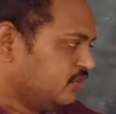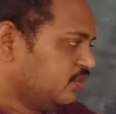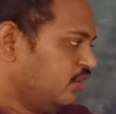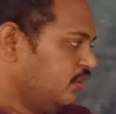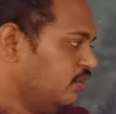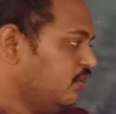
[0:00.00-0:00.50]

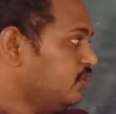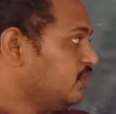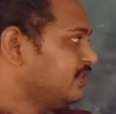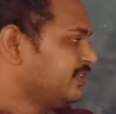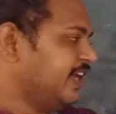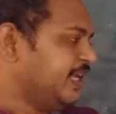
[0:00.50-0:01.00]

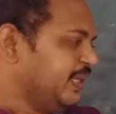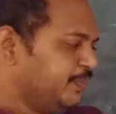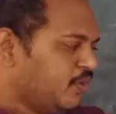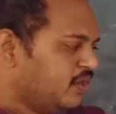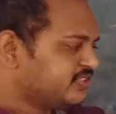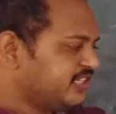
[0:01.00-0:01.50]
So the
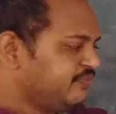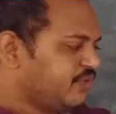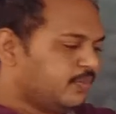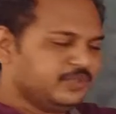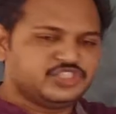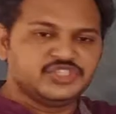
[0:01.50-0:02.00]
epoxide
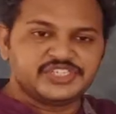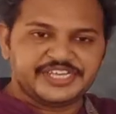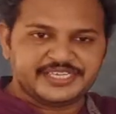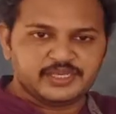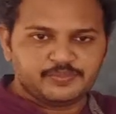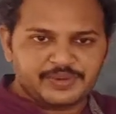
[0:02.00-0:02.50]
formation
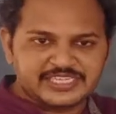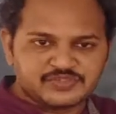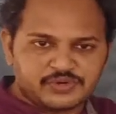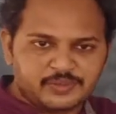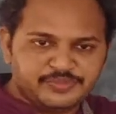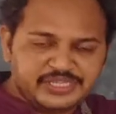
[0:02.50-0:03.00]
taking
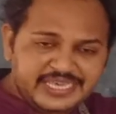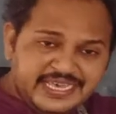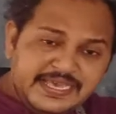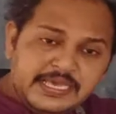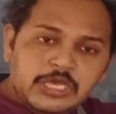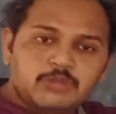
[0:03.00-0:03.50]
place from the
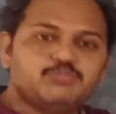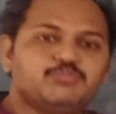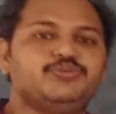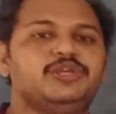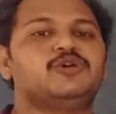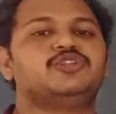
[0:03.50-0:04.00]

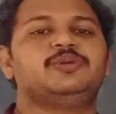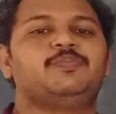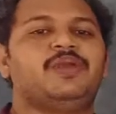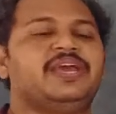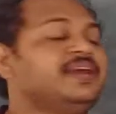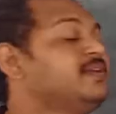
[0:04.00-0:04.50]
below the
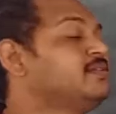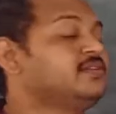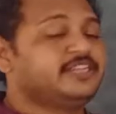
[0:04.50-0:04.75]
plane.